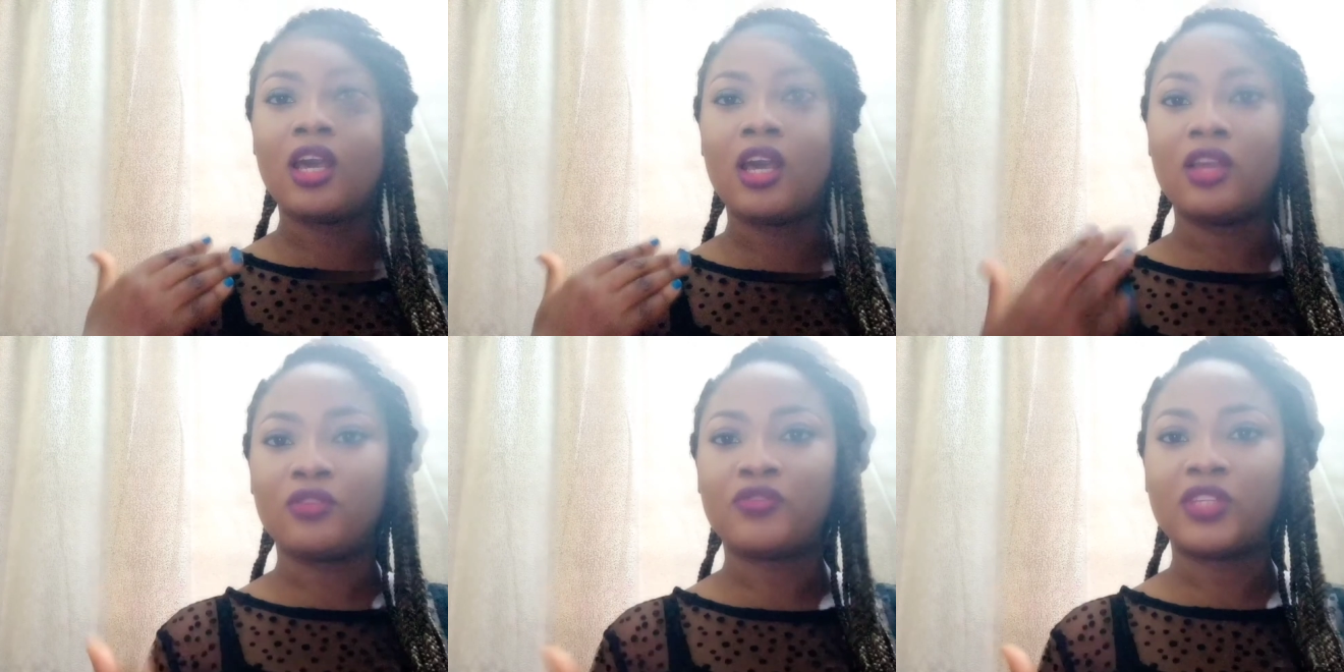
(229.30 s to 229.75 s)

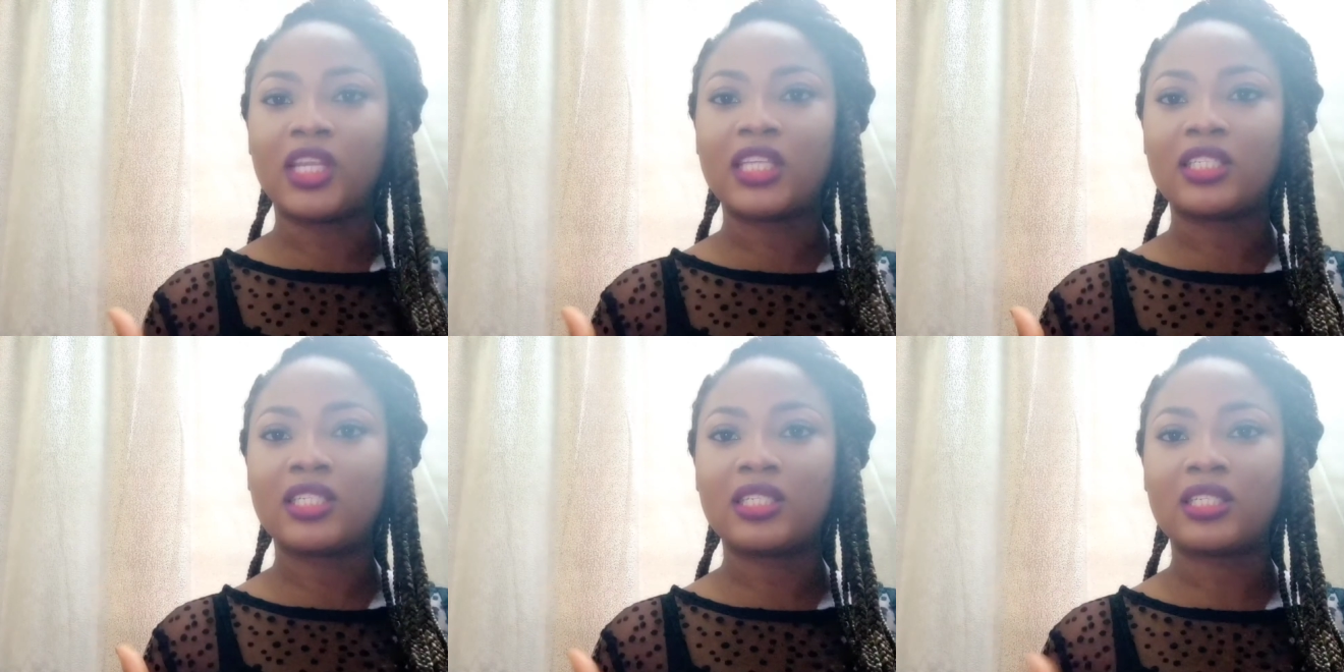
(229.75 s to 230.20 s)
In the
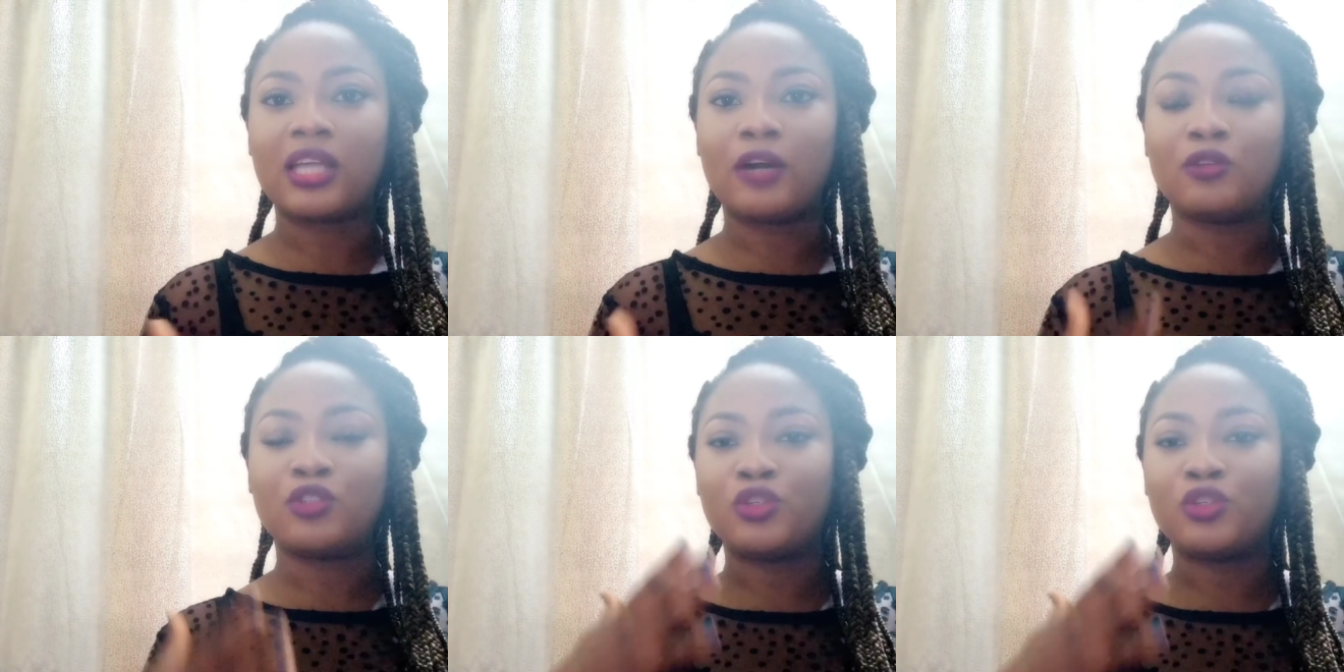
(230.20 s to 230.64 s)
phonetic
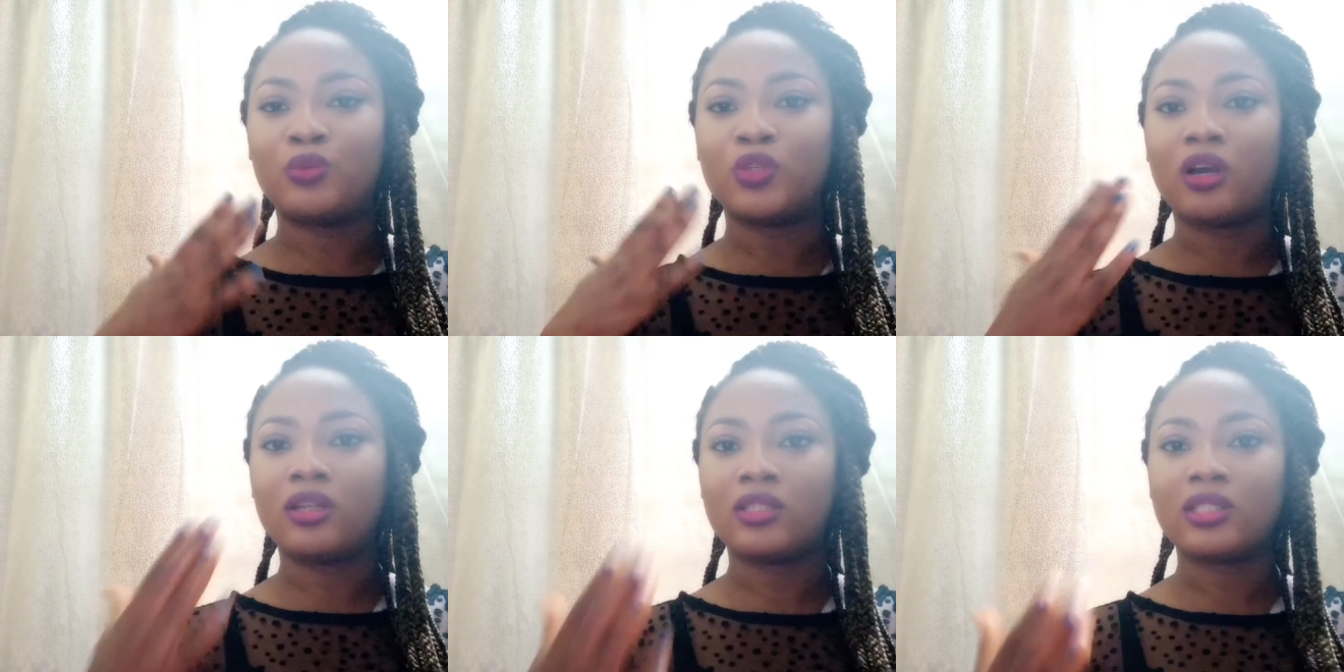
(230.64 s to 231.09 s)
sounds, you
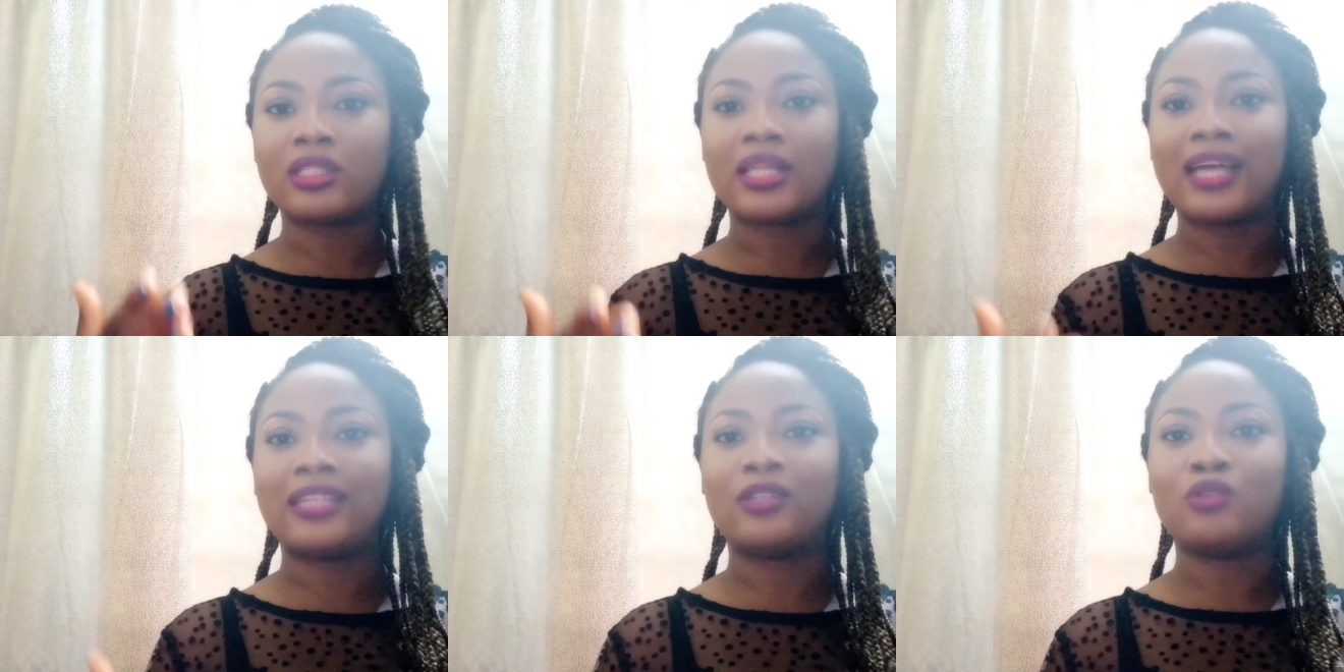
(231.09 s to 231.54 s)
would
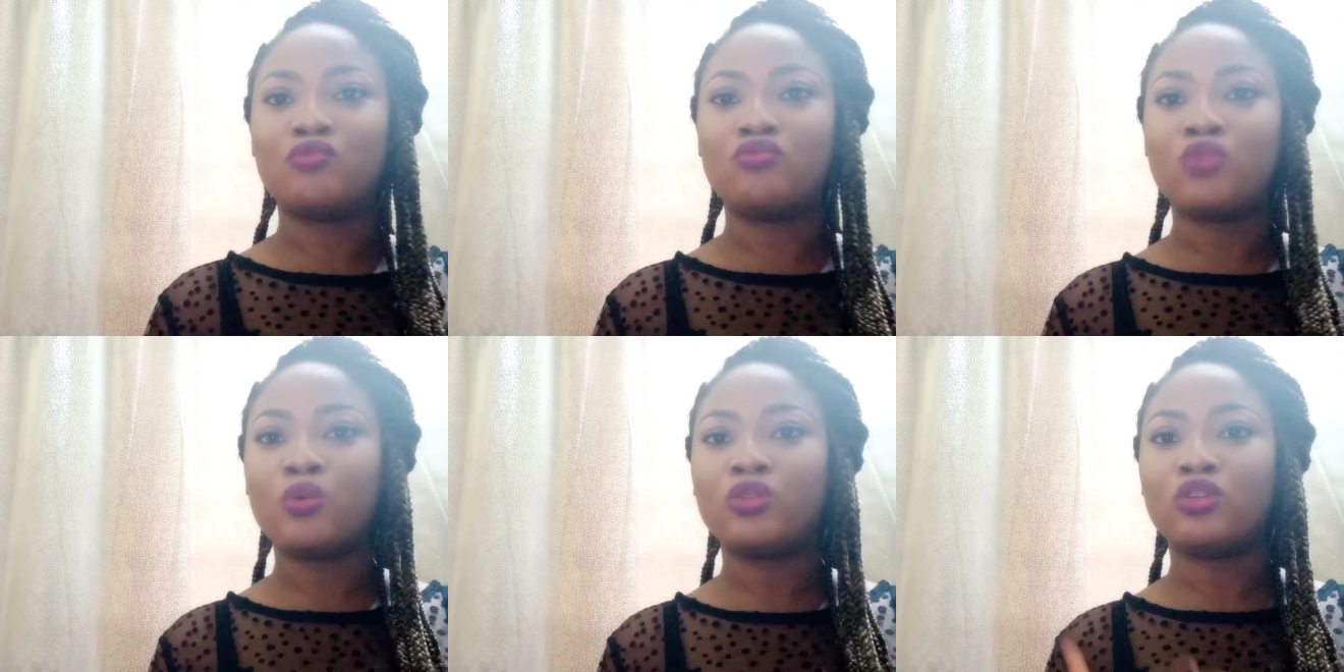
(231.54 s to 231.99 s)
understand the
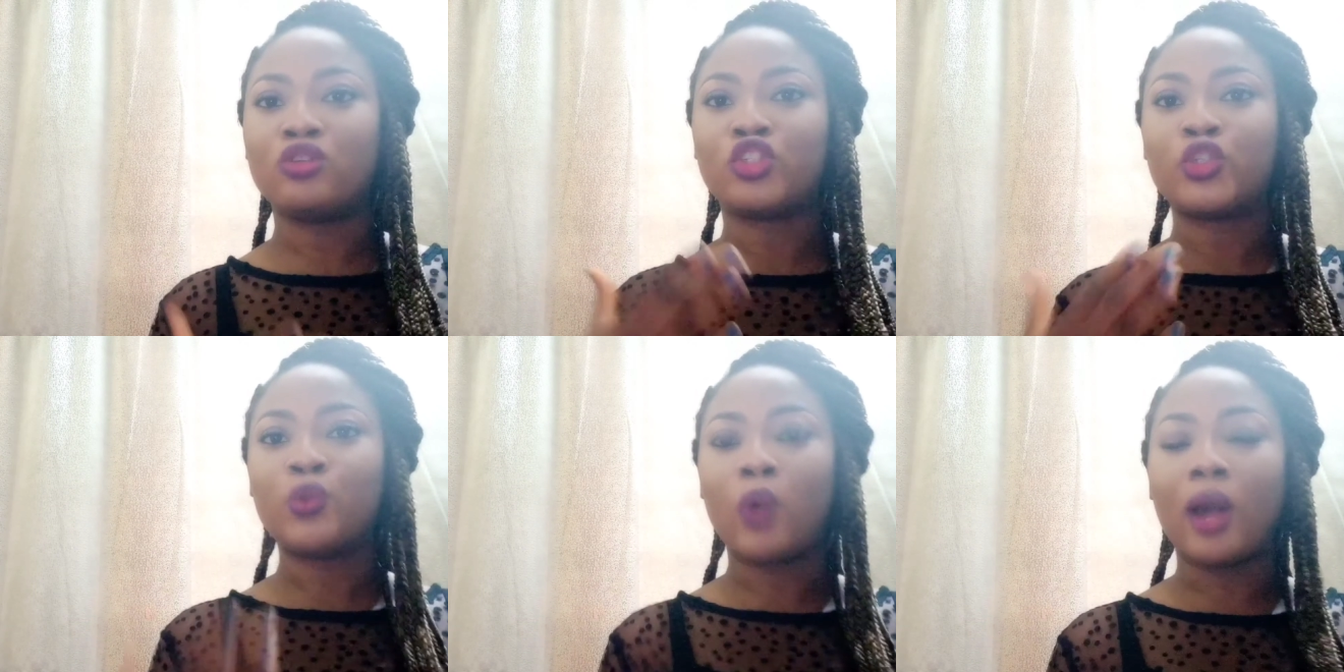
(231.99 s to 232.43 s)
role the
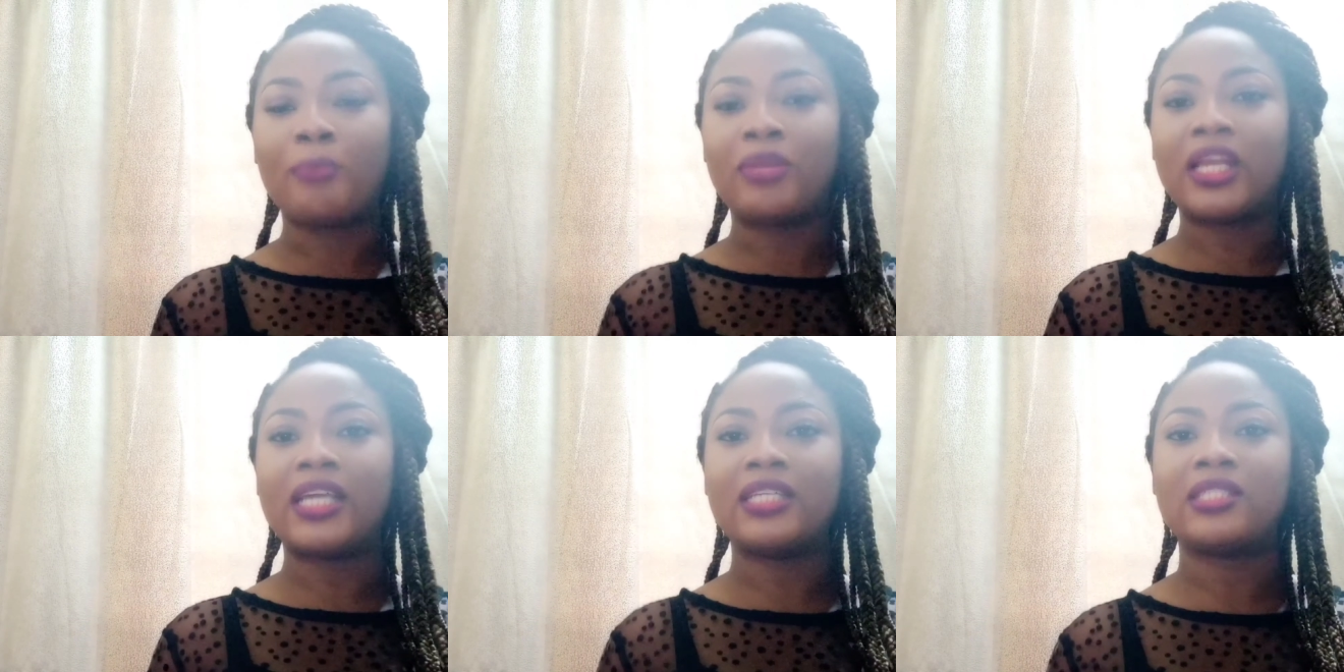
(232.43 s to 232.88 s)
schwa
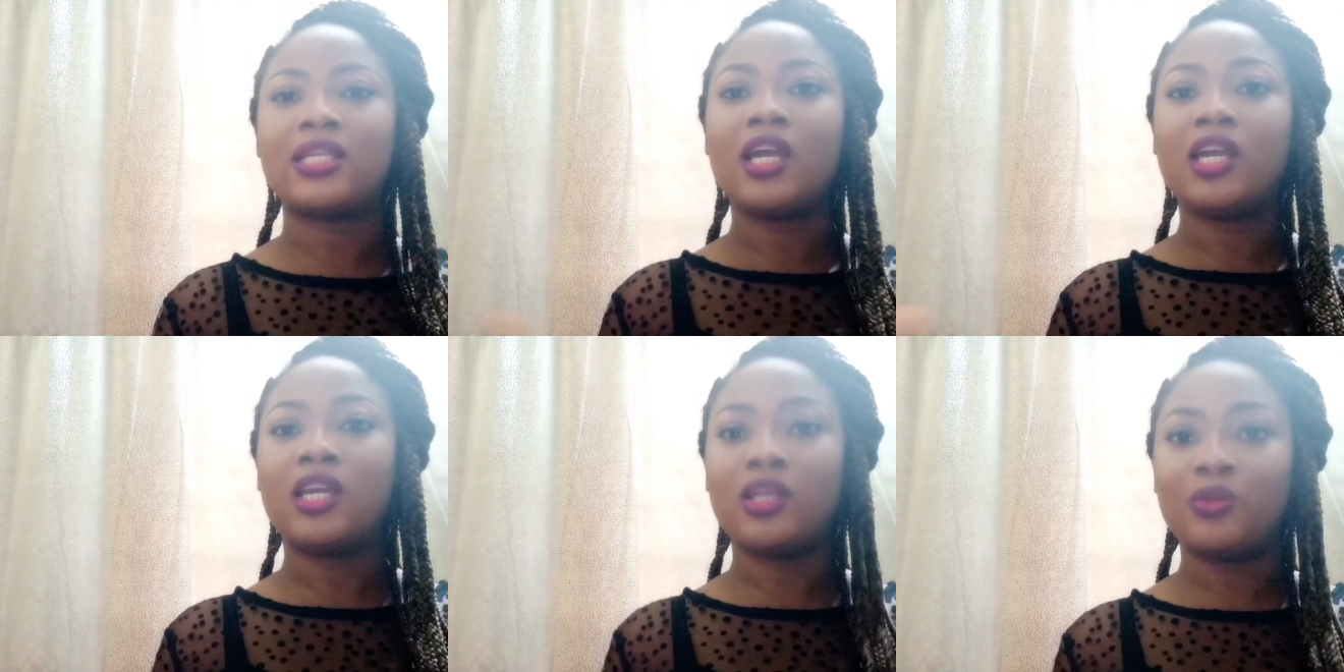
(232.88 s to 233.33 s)
plays
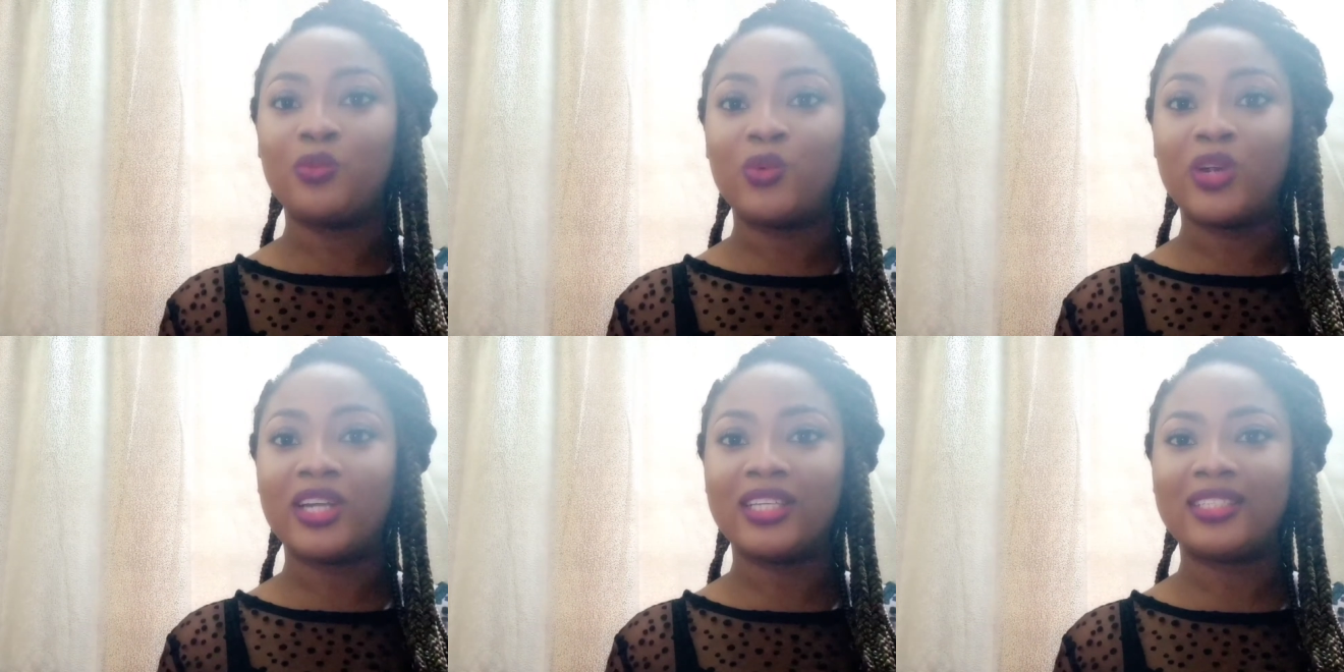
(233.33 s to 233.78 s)
in
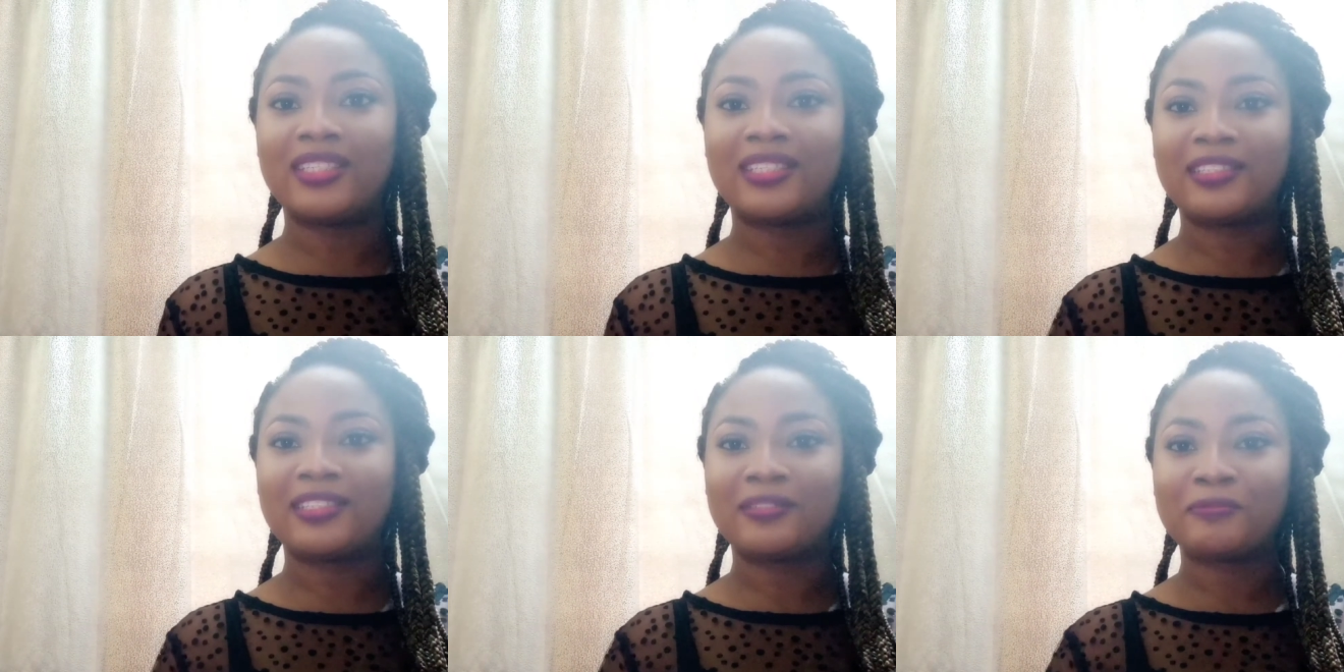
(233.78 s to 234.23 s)

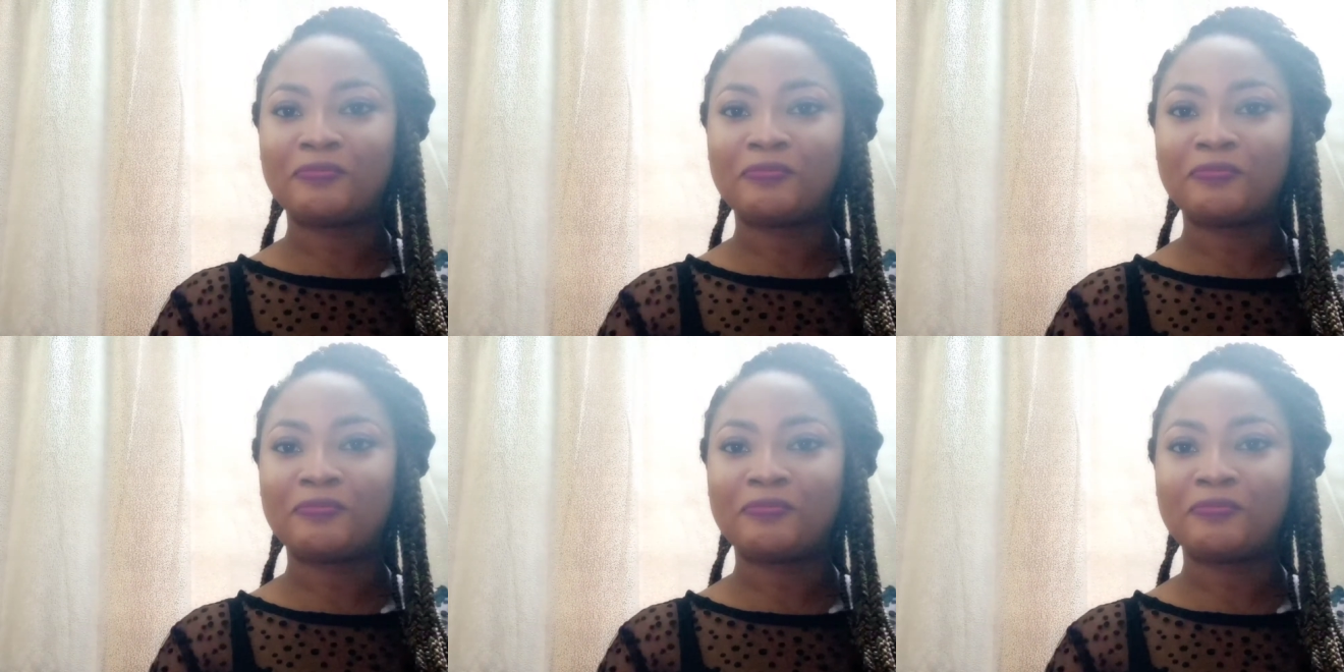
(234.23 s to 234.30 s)
words.